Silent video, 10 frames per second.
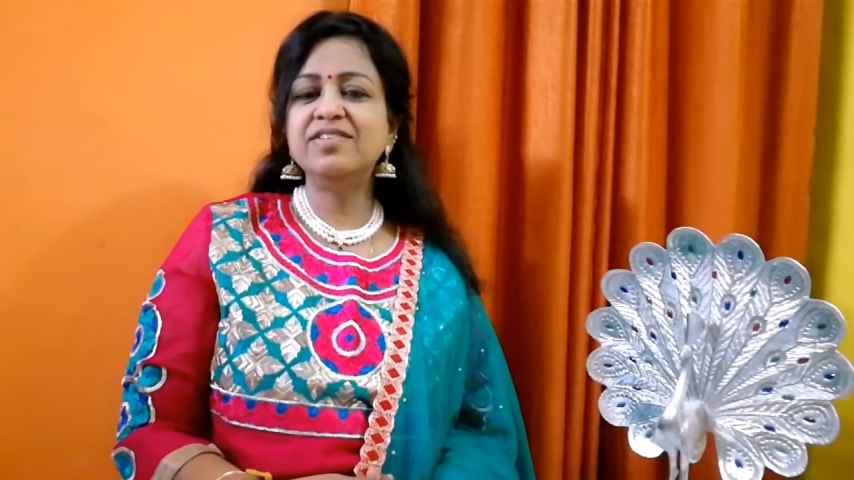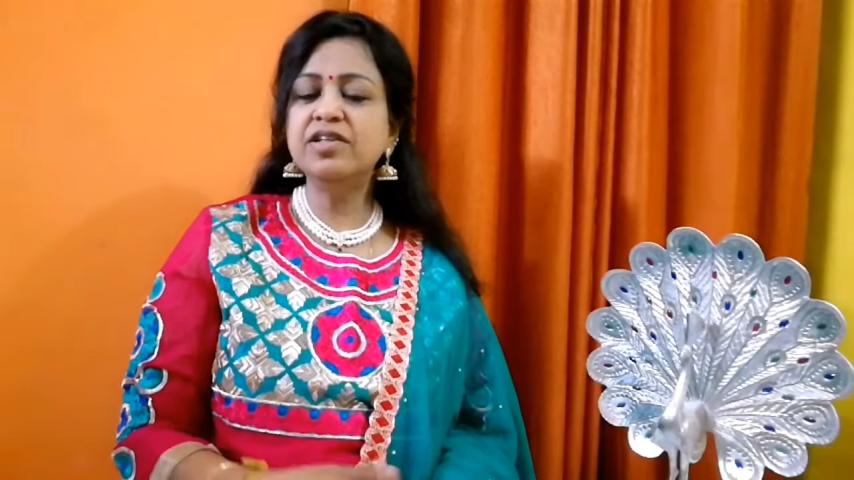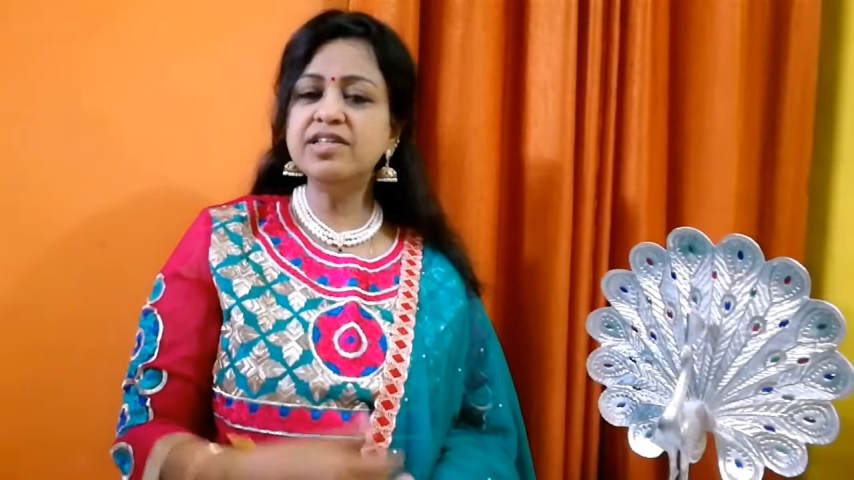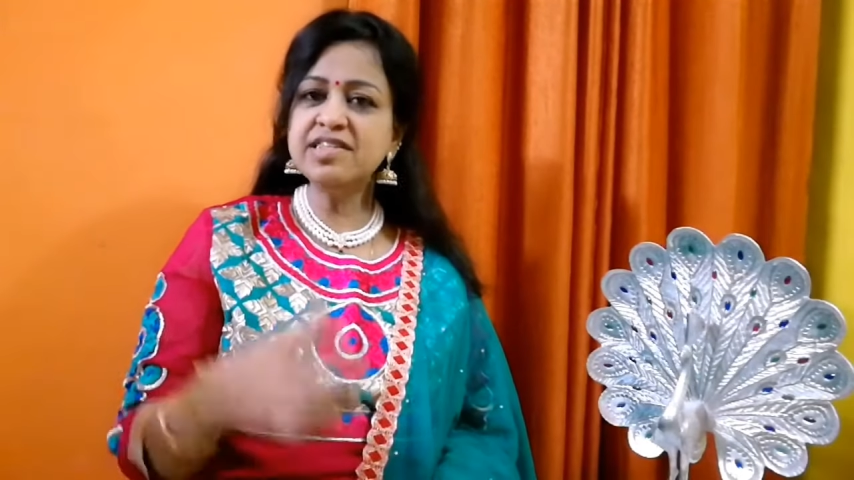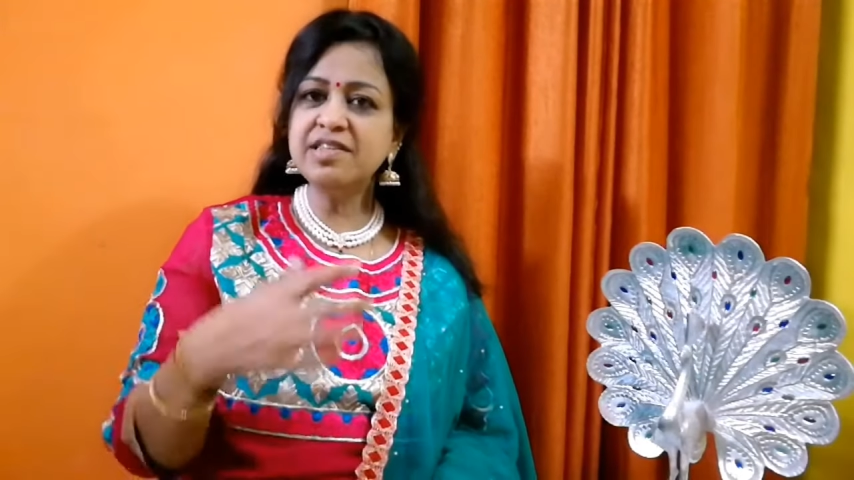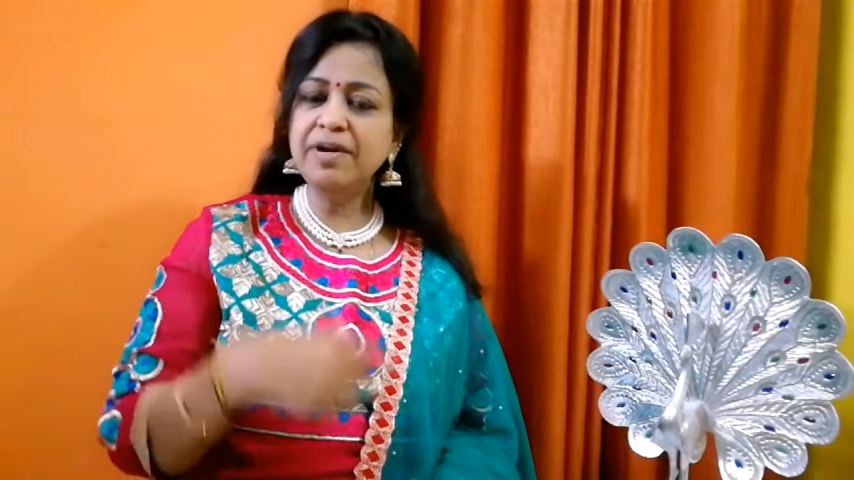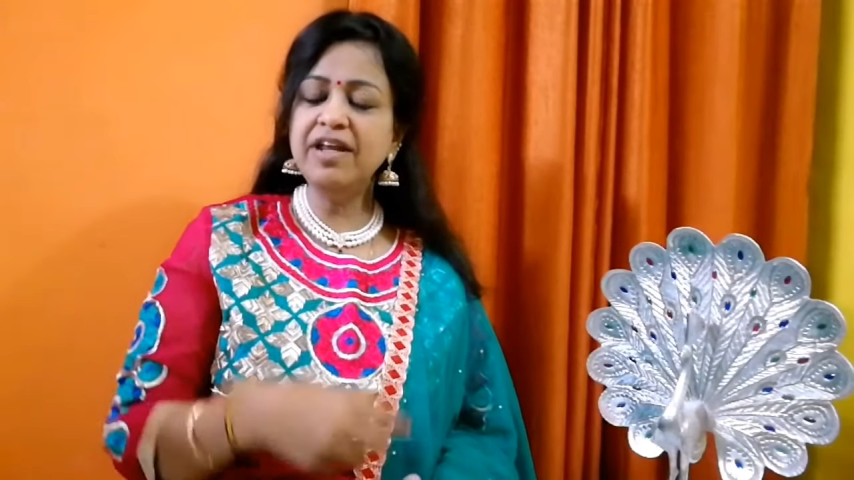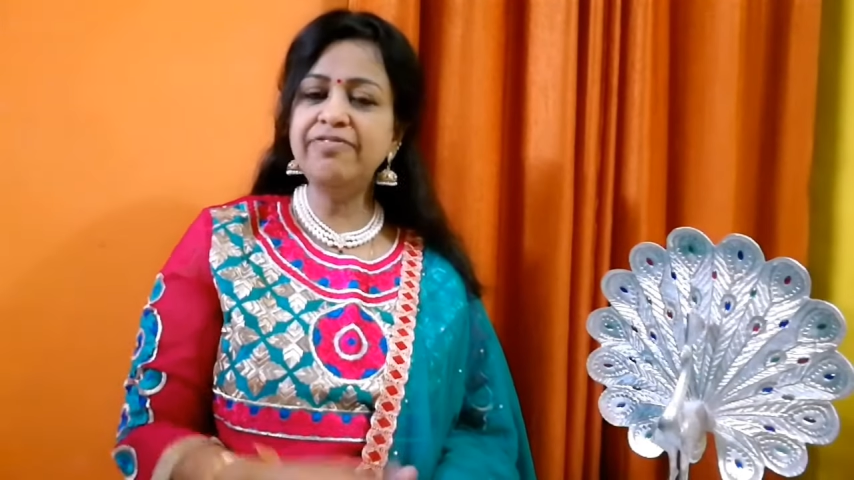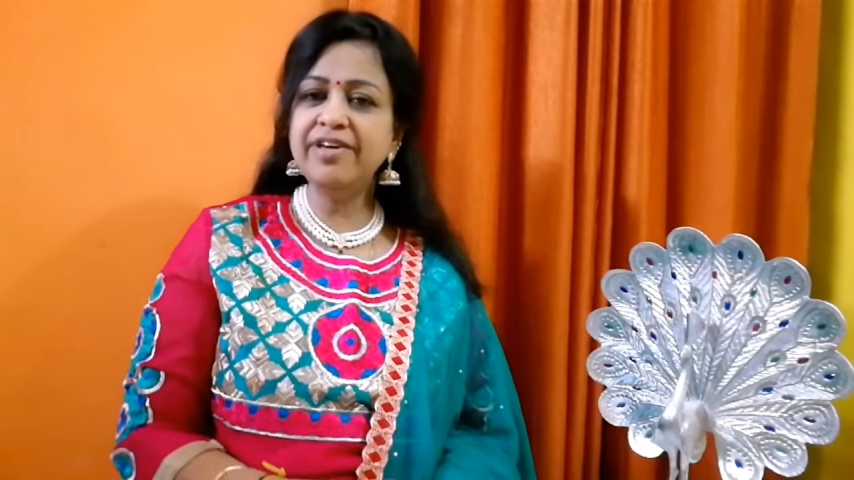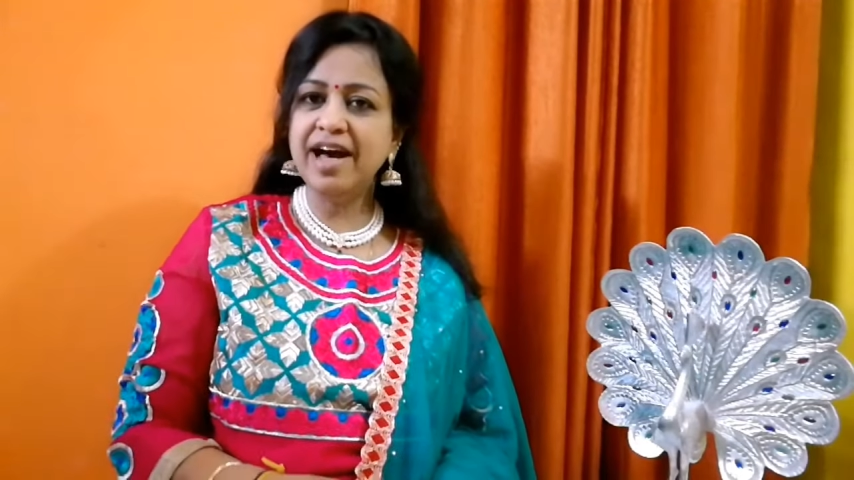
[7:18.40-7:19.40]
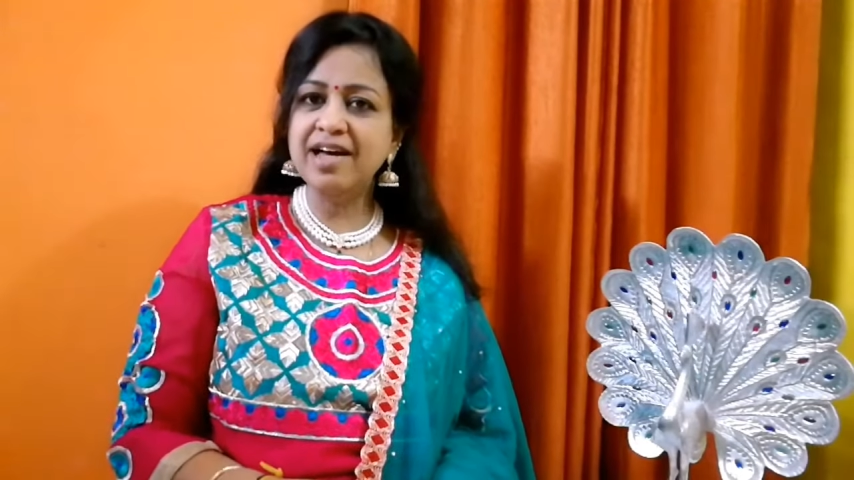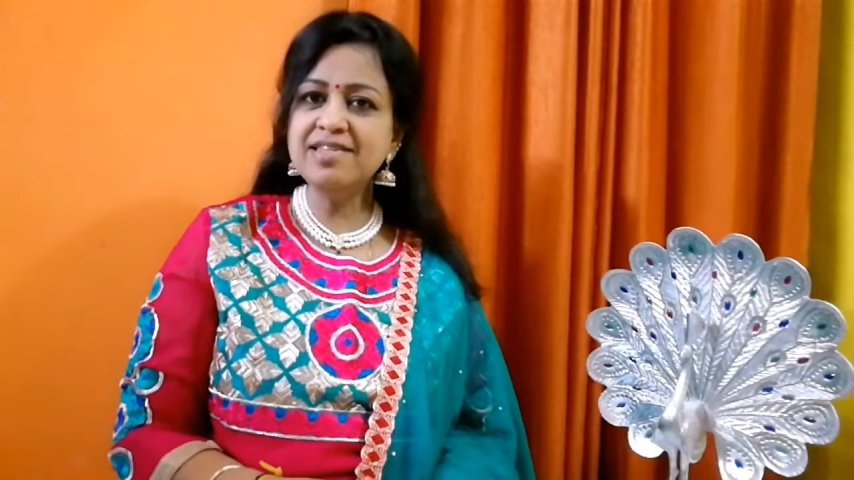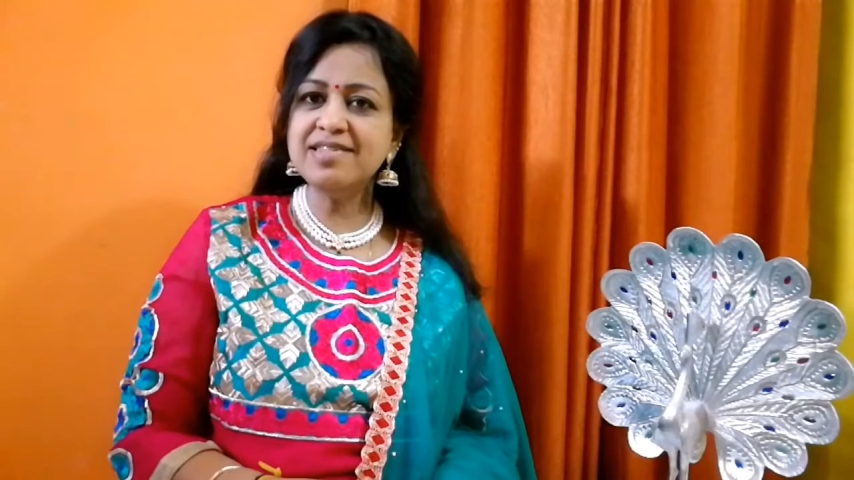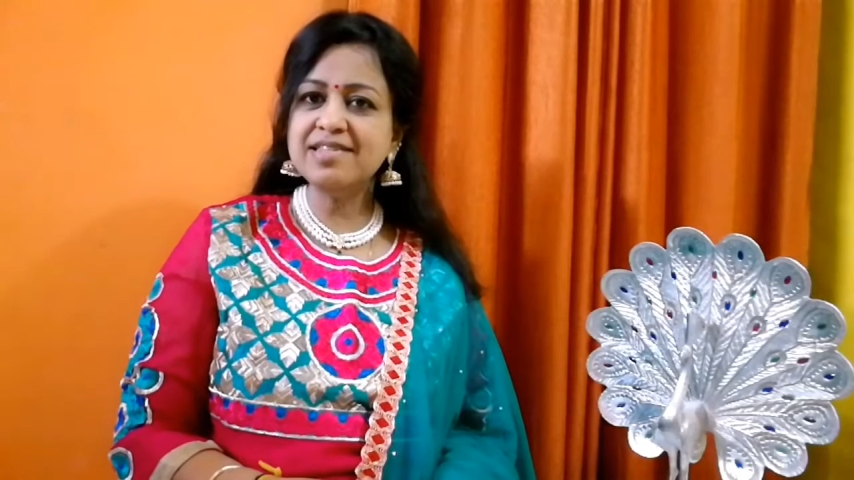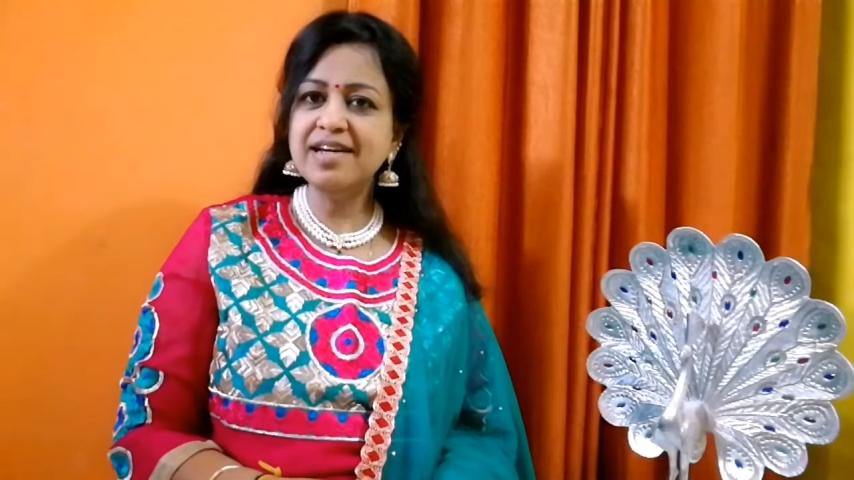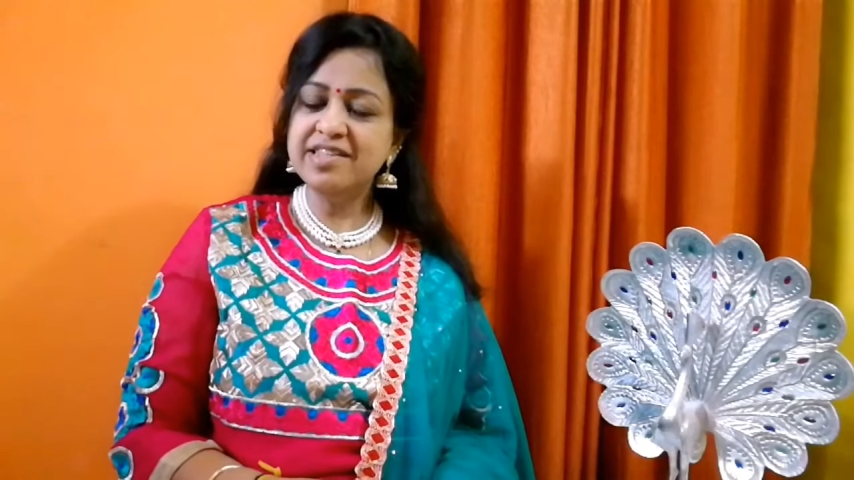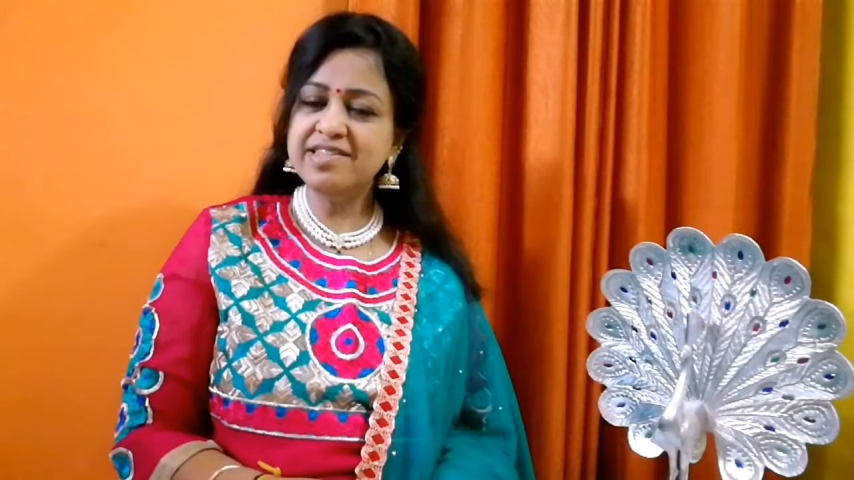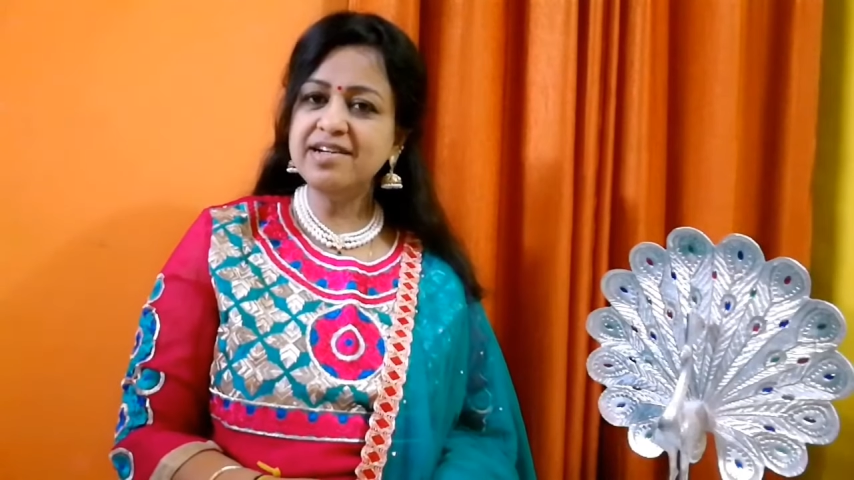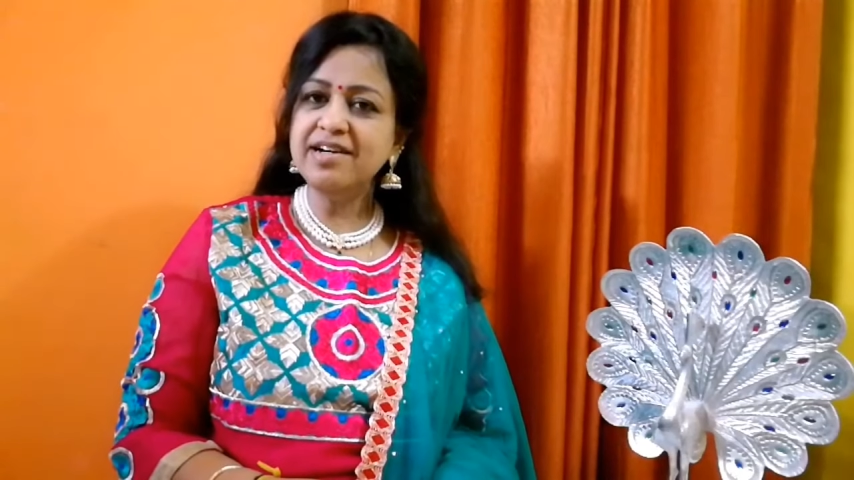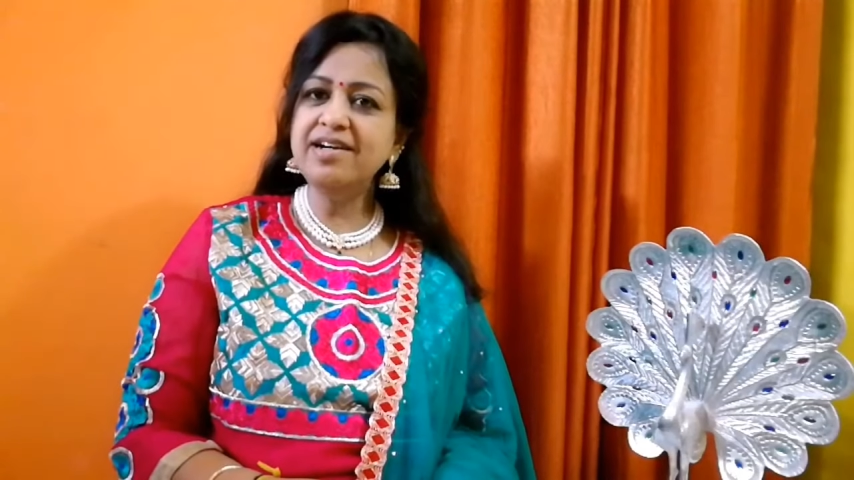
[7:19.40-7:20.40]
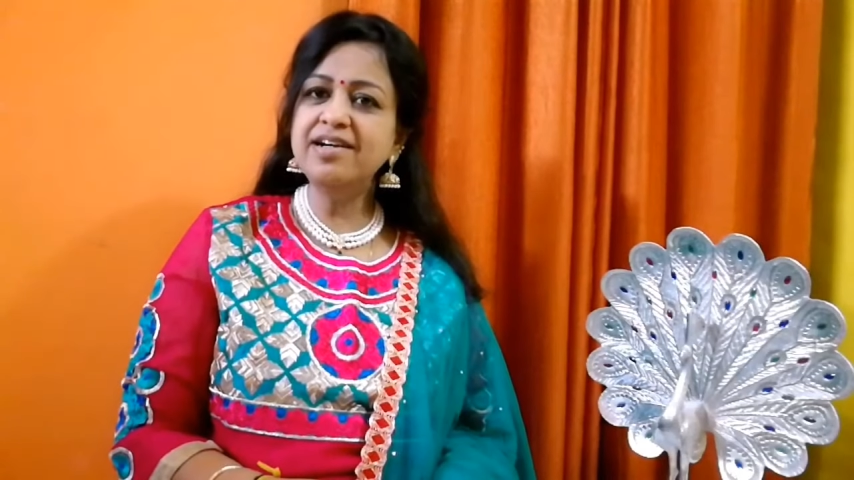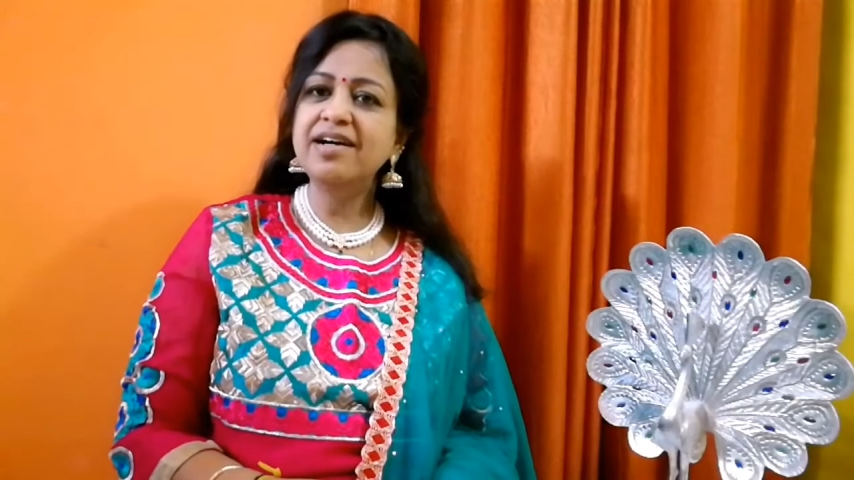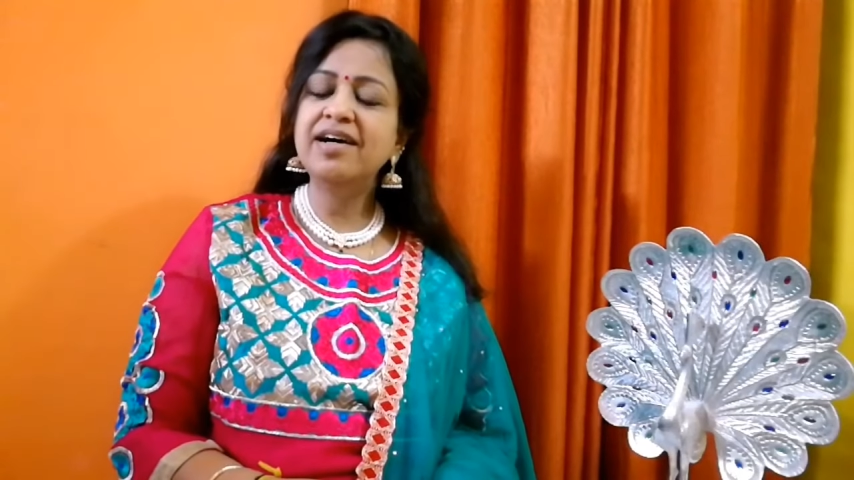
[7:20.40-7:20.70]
So this is the belief he has. Instead,